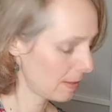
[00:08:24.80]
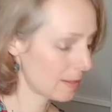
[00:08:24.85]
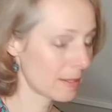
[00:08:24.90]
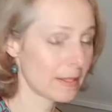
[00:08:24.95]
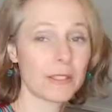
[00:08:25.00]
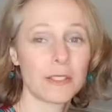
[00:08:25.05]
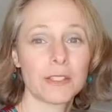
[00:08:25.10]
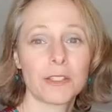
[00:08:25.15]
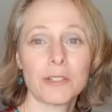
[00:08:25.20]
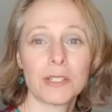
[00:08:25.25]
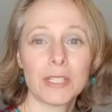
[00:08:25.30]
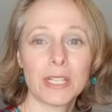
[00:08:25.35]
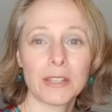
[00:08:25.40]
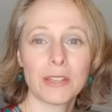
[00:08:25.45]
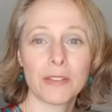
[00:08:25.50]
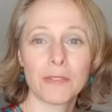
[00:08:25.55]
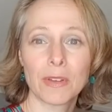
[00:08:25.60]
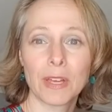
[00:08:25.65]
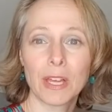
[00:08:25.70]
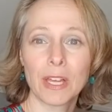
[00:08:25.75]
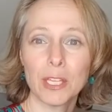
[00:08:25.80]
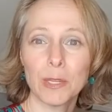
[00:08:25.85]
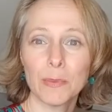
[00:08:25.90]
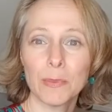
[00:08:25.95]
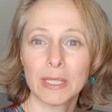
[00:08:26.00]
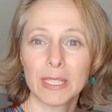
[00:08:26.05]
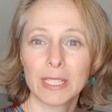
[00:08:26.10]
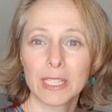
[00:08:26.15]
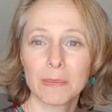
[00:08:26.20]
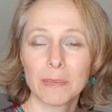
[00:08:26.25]
turn down the volume a
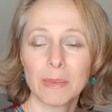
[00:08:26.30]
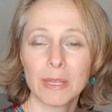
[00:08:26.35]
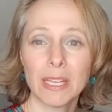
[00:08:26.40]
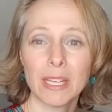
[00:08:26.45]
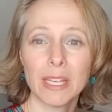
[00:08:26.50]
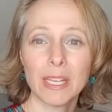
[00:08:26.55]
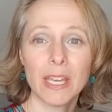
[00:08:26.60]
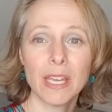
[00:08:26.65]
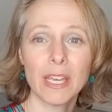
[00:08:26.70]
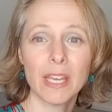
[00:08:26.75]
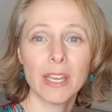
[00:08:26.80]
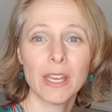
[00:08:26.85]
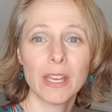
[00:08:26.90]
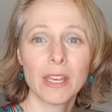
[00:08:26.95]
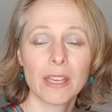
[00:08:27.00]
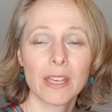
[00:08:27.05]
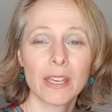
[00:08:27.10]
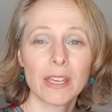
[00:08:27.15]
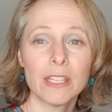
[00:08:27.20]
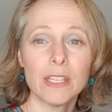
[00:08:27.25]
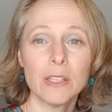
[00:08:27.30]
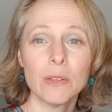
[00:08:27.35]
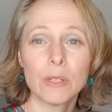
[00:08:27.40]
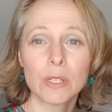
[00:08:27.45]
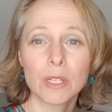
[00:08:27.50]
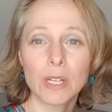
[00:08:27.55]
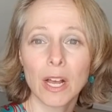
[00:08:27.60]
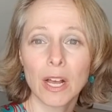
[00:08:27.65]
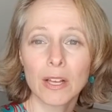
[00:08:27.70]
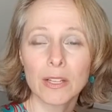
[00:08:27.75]
little bit, you can
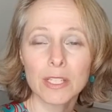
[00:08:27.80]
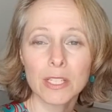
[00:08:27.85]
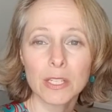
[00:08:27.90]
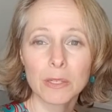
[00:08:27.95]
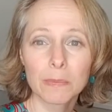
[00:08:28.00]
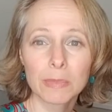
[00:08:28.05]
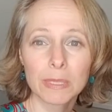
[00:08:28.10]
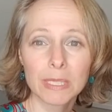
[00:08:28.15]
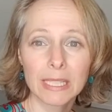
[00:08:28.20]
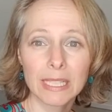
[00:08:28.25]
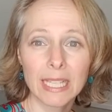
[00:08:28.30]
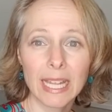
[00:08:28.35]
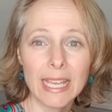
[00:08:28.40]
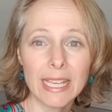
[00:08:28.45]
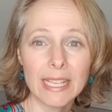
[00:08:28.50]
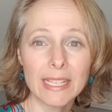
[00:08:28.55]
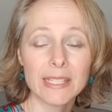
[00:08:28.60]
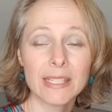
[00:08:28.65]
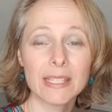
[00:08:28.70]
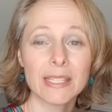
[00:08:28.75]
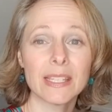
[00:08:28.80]
also place